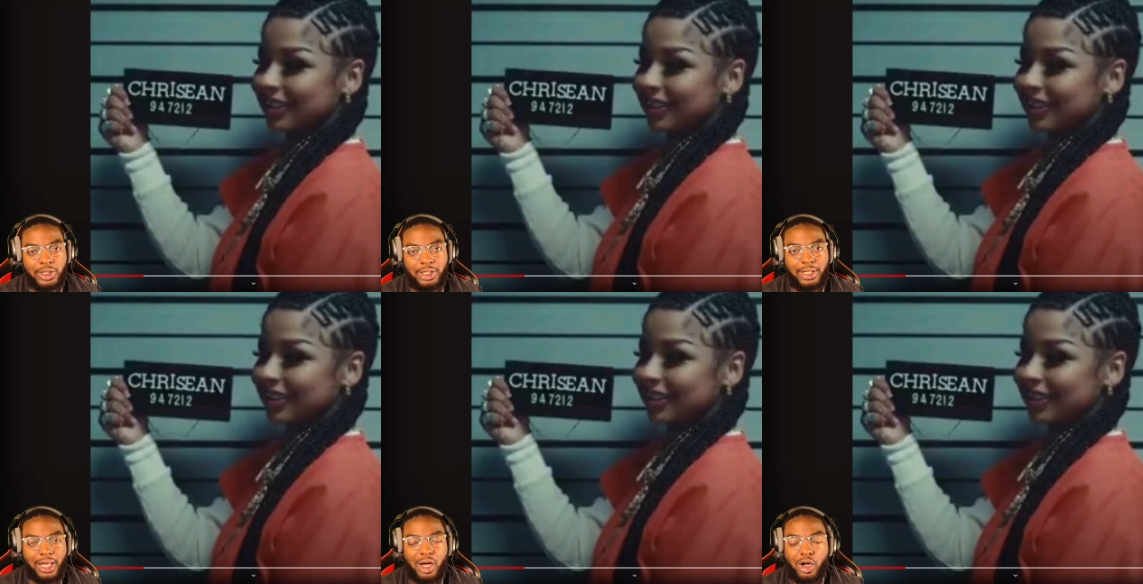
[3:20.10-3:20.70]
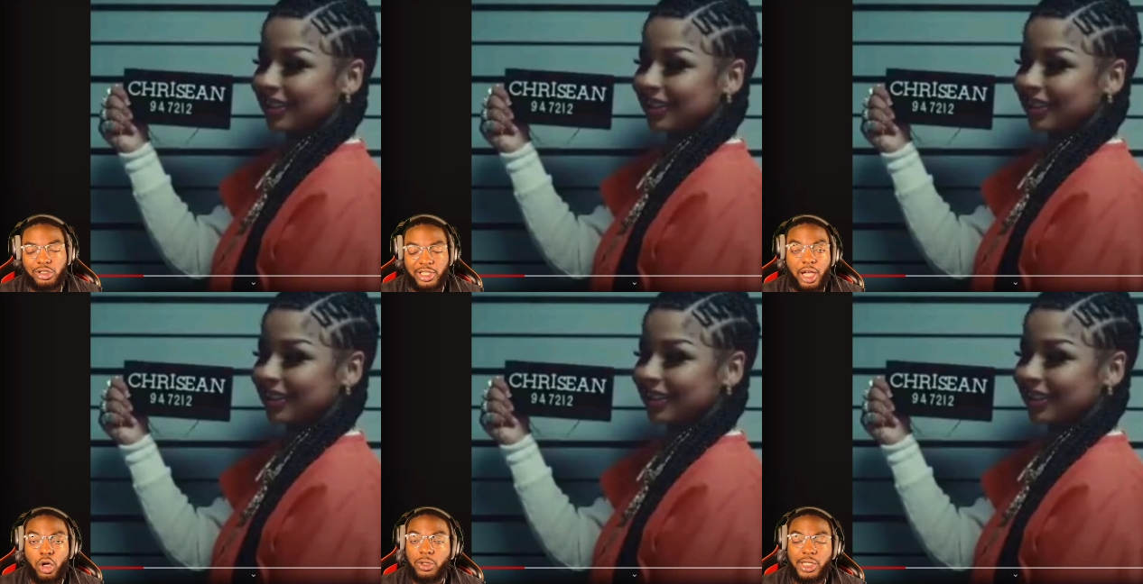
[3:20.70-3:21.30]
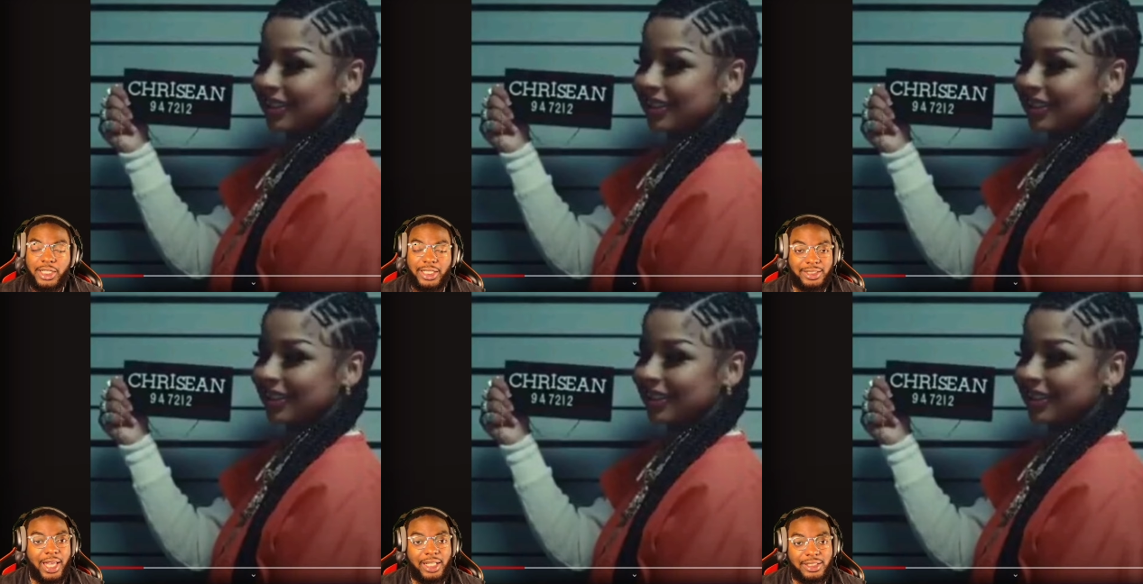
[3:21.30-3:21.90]
Speaker 1: They all sound the
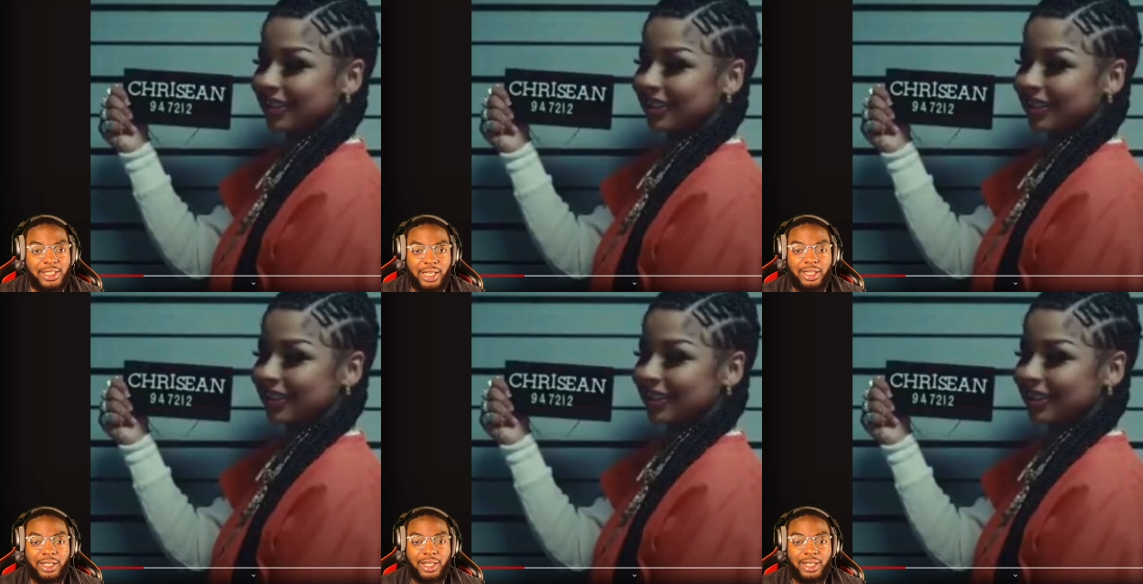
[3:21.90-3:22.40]
exact same.